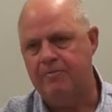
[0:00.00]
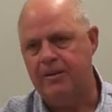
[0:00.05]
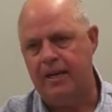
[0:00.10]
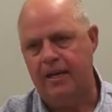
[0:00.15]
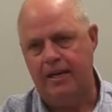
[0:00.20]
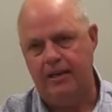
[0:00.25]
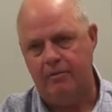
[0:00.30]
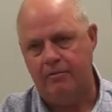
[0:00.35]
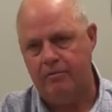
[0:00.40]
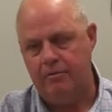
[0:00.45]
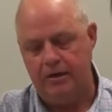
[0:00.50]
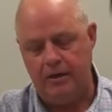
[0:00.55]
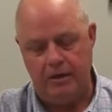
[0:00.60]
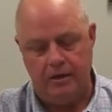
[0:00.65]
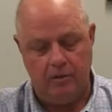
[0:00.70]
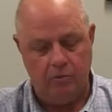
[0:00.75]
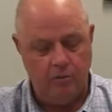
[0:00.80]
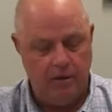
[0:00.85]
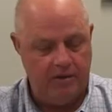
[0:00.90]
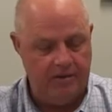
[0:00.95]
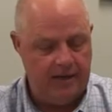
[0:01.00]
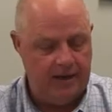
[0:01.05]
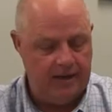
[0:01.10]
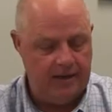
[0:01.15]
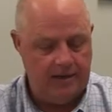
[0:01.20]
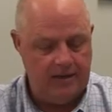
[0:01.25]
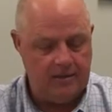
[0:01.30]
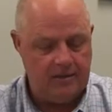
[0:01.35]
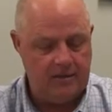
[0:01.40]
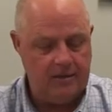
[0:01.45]
And run
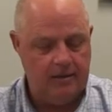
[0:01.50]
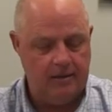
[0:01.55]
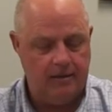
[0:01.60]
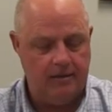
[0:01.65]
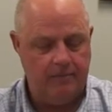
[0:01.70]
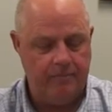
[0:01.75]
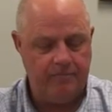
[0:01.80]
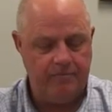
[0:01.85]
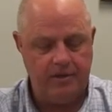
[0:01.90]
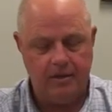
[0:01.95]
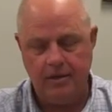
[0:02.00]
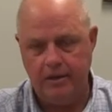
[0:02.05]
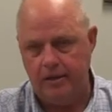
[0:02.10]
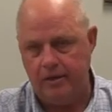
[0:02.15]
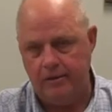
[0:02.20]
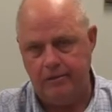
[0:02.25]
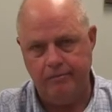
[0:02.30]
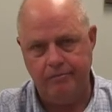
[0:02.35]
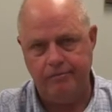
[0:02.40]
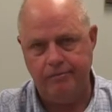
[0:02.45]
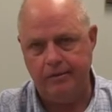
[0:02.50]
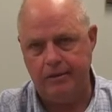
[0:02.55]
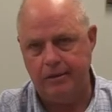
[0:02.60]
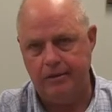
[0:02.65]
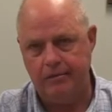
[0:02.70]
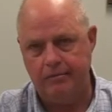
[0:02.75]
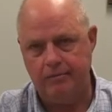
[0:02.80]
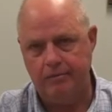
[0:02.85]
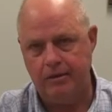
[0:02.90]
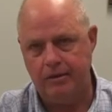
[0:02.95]
that at
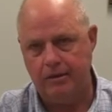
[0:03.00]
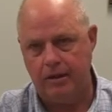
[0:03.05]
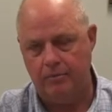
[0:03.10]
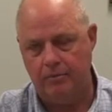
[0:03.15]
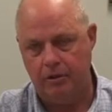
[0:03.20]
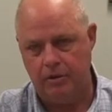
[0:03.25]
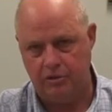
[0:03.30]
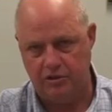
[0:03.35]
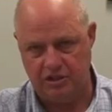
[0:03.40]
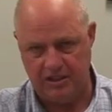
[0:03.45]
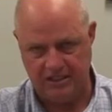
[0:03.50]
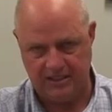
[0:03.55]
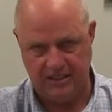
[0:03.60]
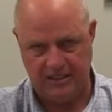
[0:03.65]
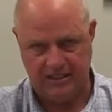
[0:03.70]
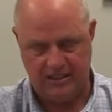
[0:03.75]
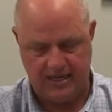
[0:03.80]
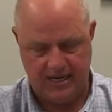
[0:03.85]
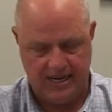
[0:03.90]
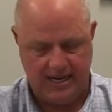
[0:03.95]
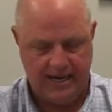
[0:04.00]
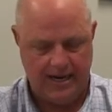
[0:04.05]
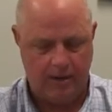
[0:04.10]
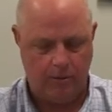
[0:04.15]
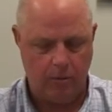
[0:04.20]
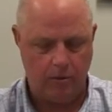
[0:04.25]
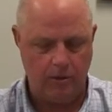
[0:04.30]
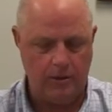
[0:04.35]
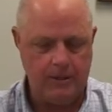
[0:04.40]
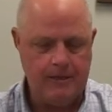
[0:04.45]
a couple hundred cc's an
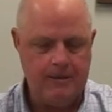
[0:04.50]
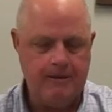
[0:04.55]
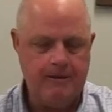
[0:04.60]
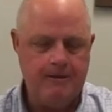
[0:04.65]
hour.